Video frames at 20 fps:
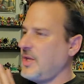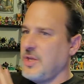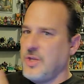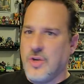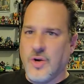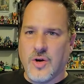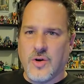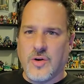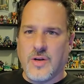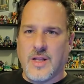
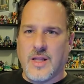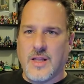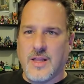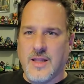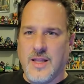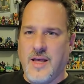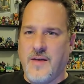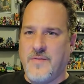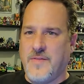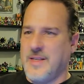You're going to
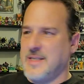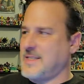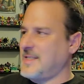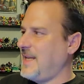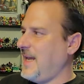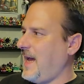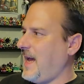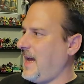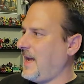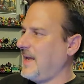love this
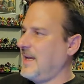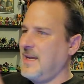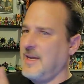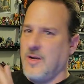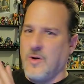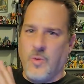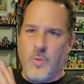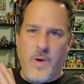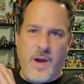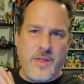guy.
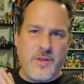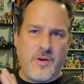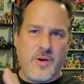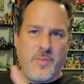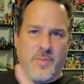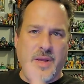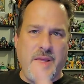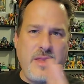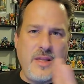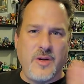Whether
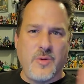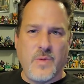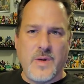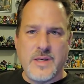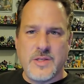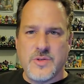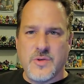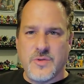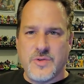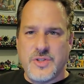it be the
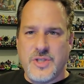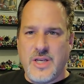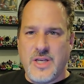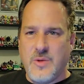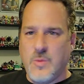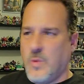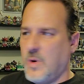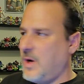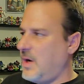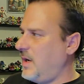original
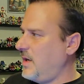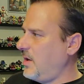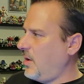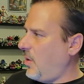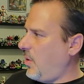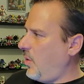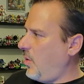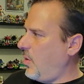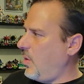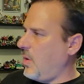G1
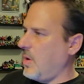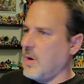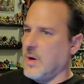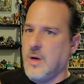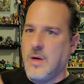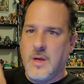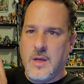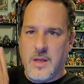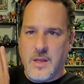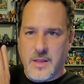
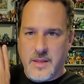or